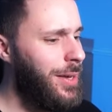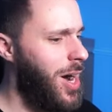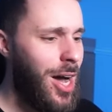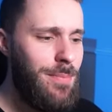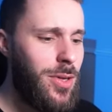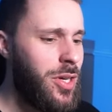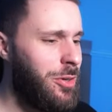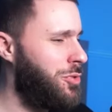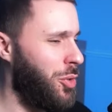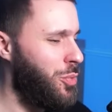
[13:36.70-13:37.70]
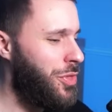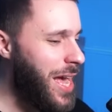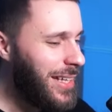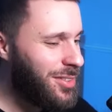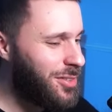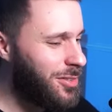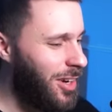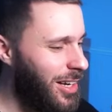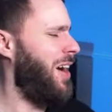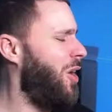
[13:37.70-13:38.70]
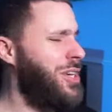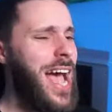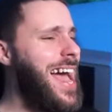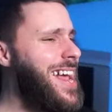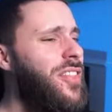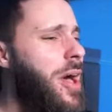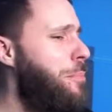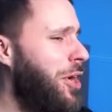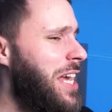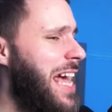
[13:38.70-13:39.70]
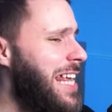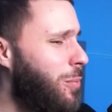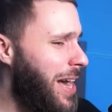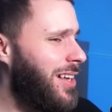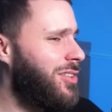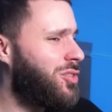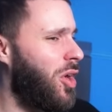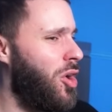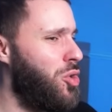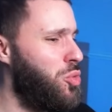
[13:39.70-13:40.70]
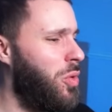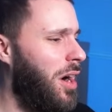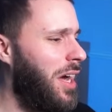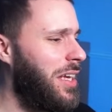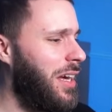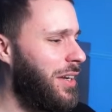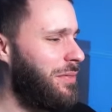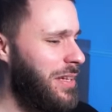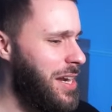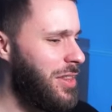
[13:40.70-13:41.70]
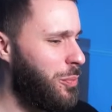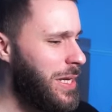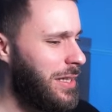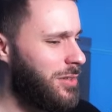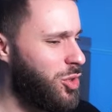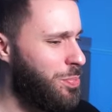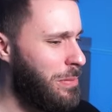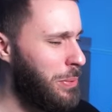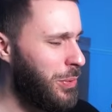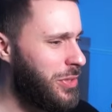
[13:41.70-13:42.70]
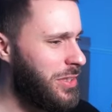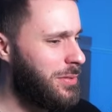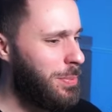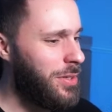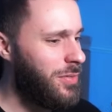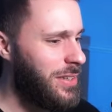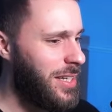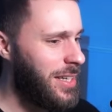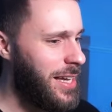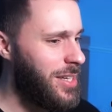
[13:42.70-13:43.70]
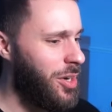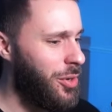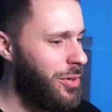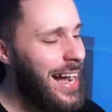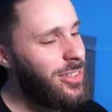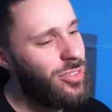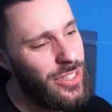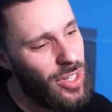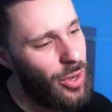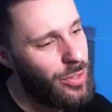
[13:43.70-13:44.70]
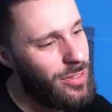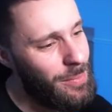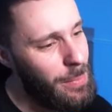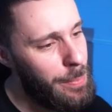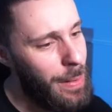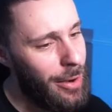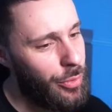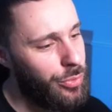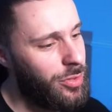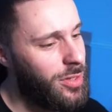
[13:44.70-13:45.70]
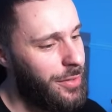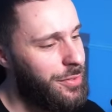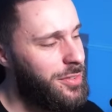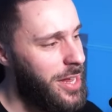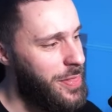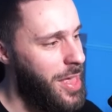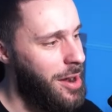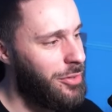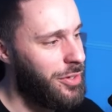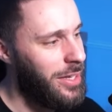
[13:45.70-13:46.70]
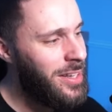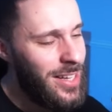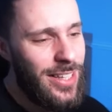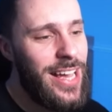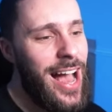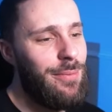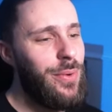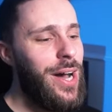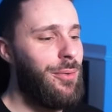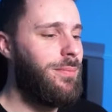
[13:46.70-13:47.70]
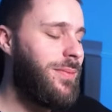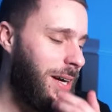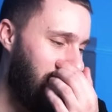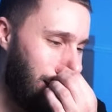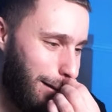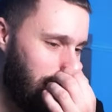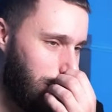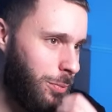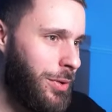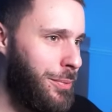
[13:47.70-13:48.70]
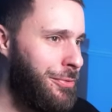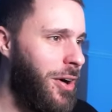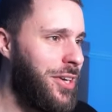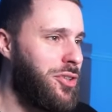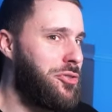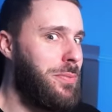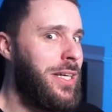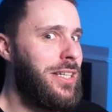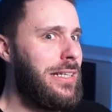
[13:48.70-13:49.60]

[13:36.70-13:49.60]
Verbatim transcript: I'm gonna do this. Okay, they're bricking anyway, so I'm getting the Wiglet's super important. Plus, if they take a KO, actually no, because now my Bibarel is just kind of sitting there, isn't it? Yeah, well, we're fine, trust me.